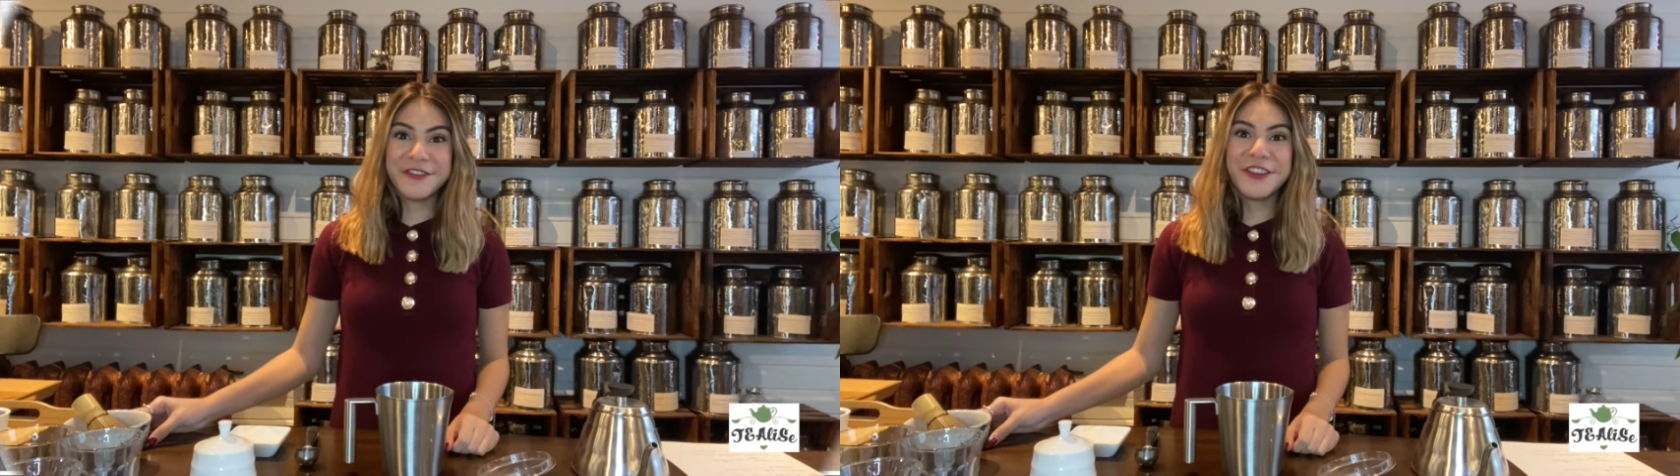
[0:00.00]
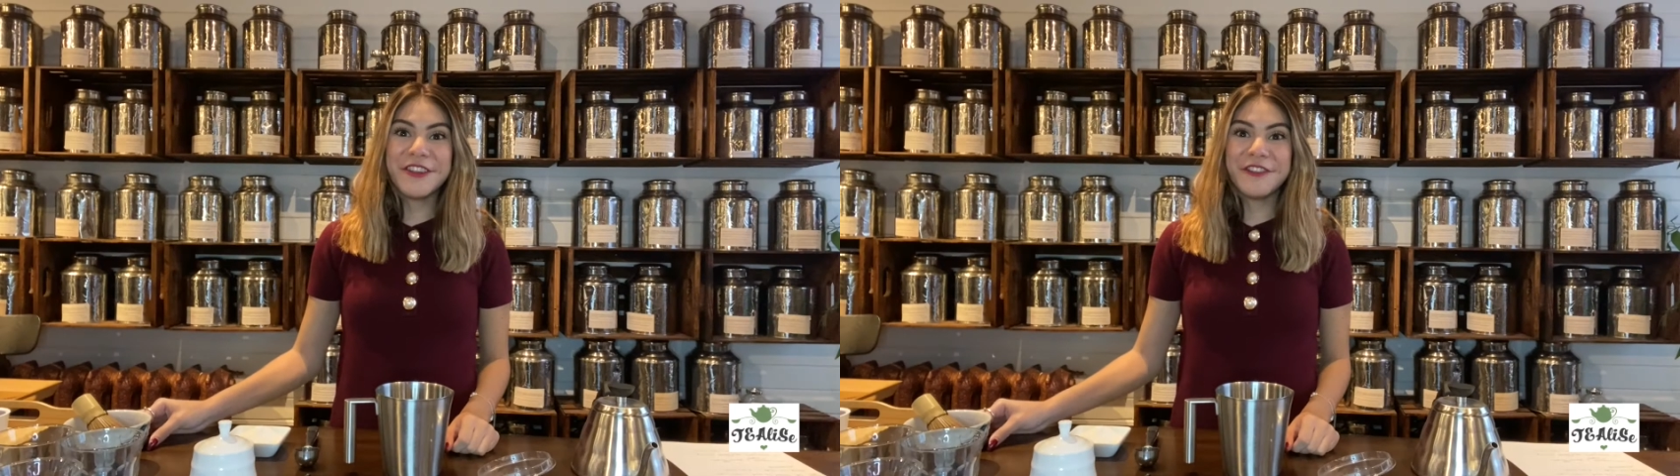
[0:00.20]

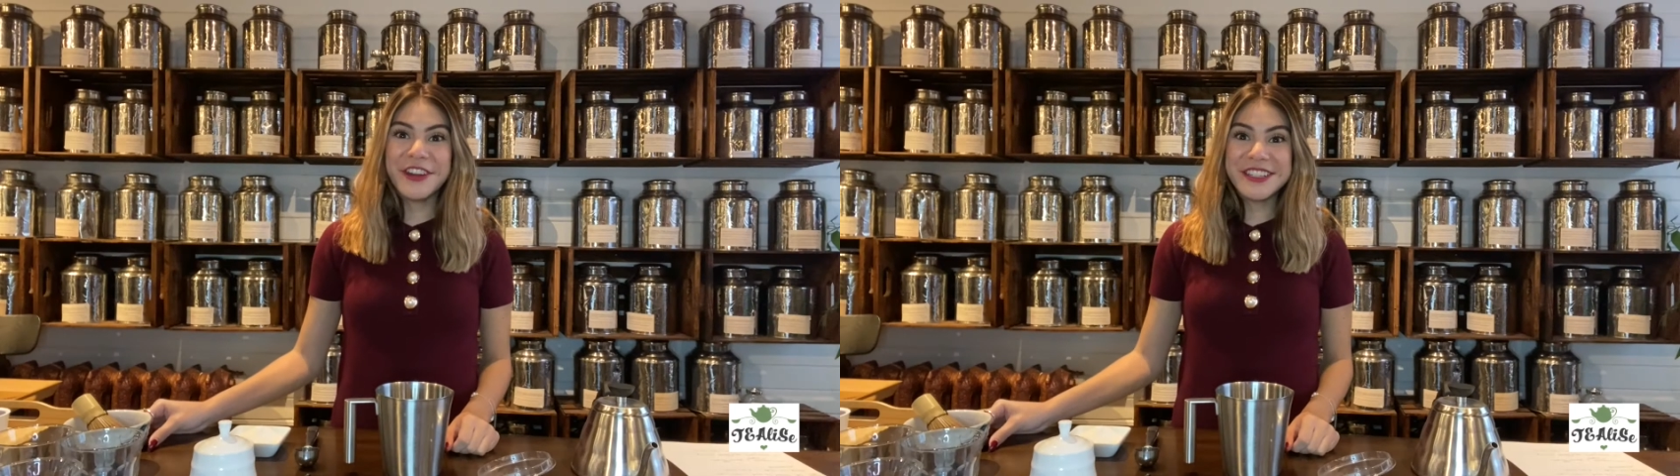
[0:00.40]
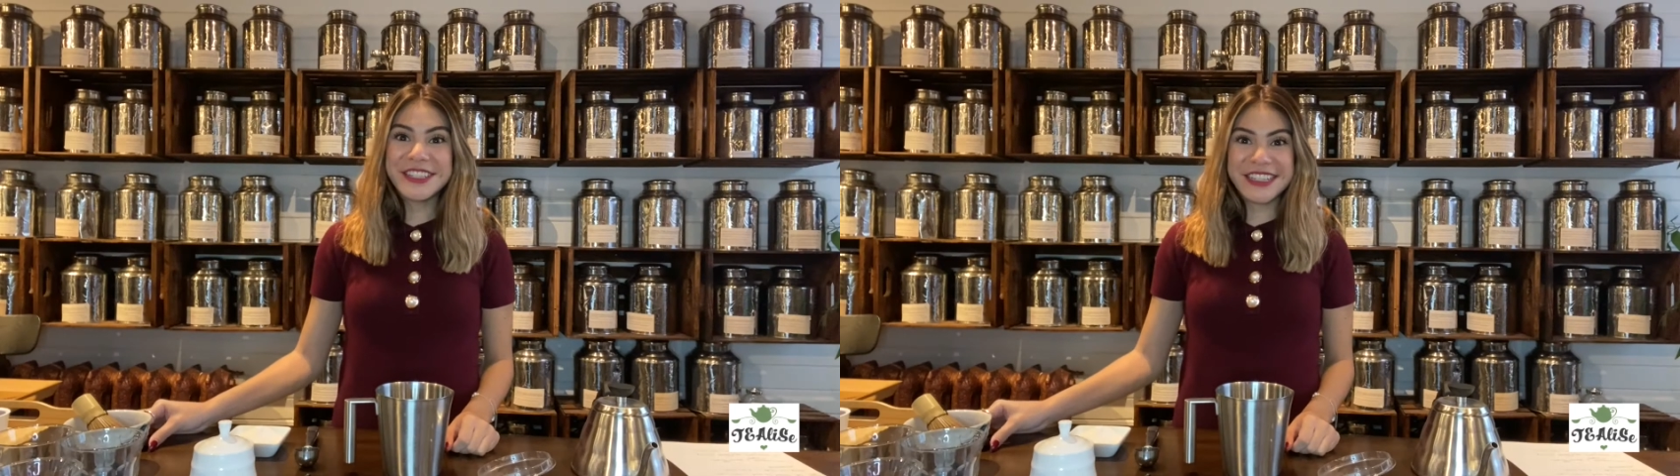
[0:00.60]
for the
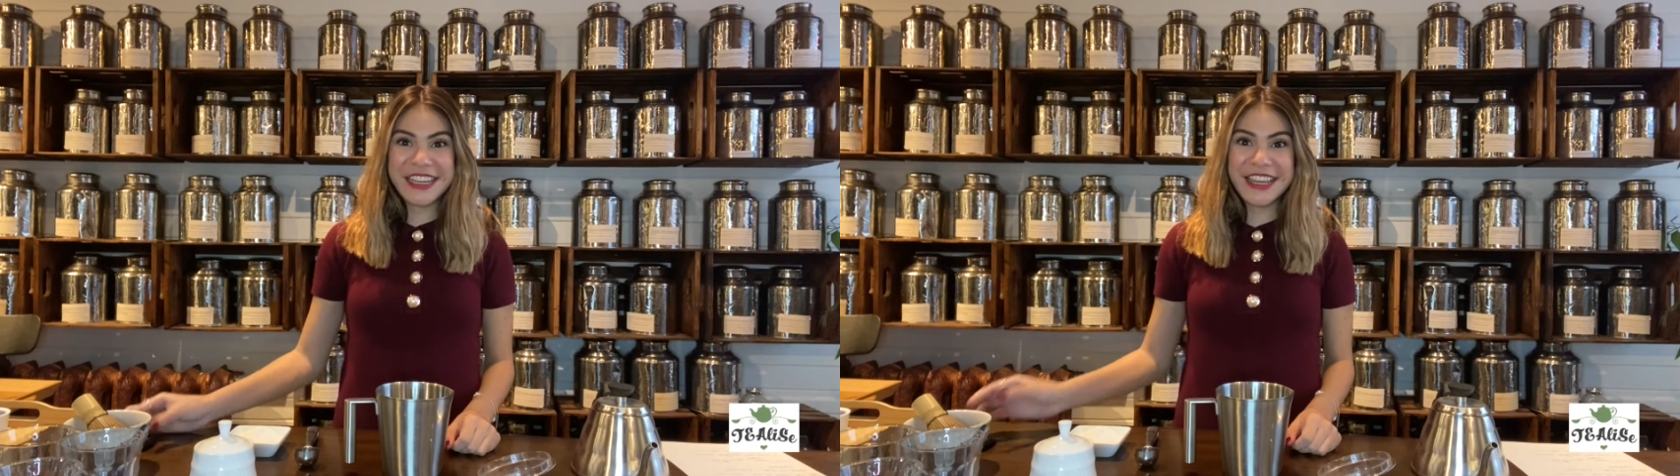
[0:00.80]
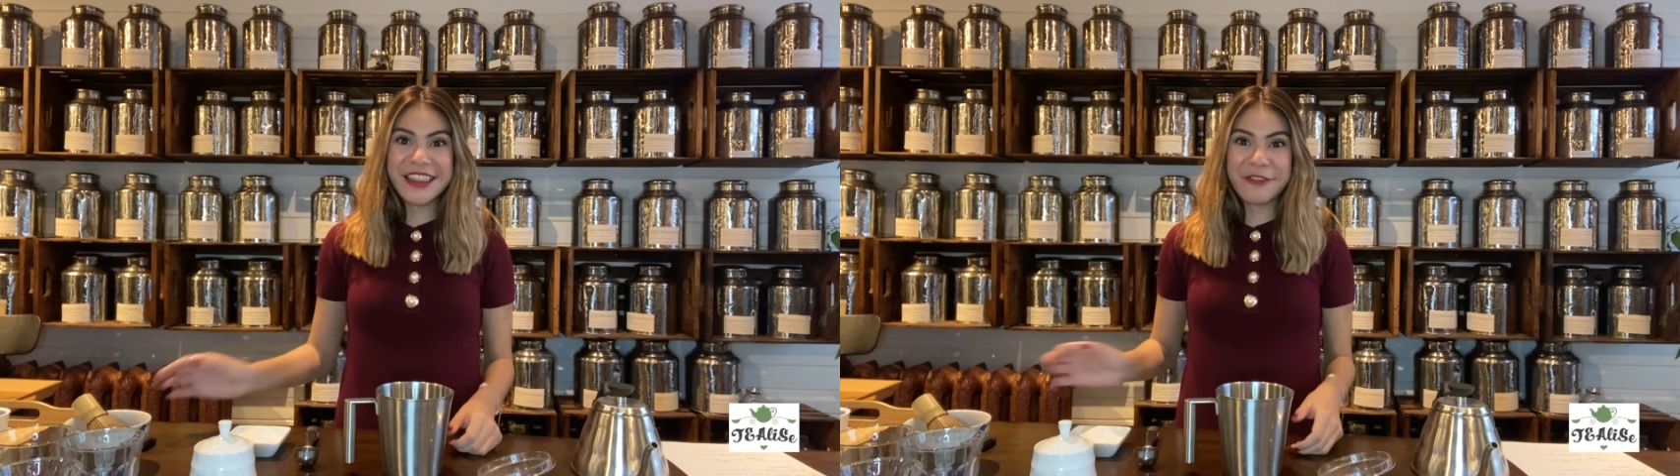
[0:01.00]
first
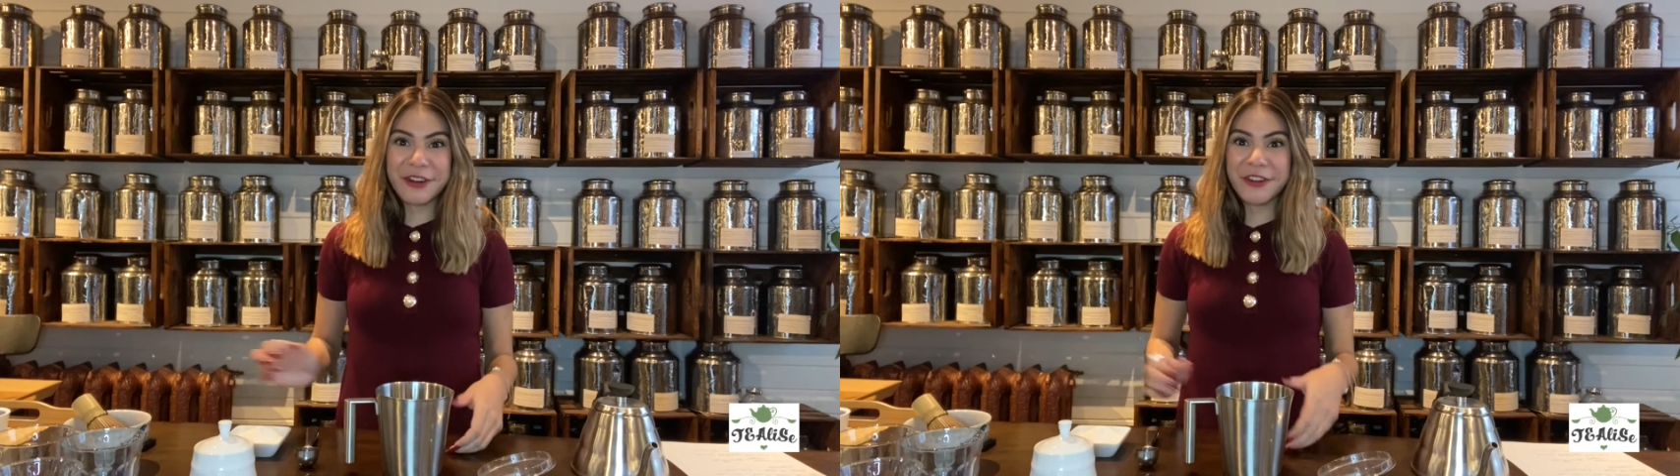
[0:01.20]
tea that we're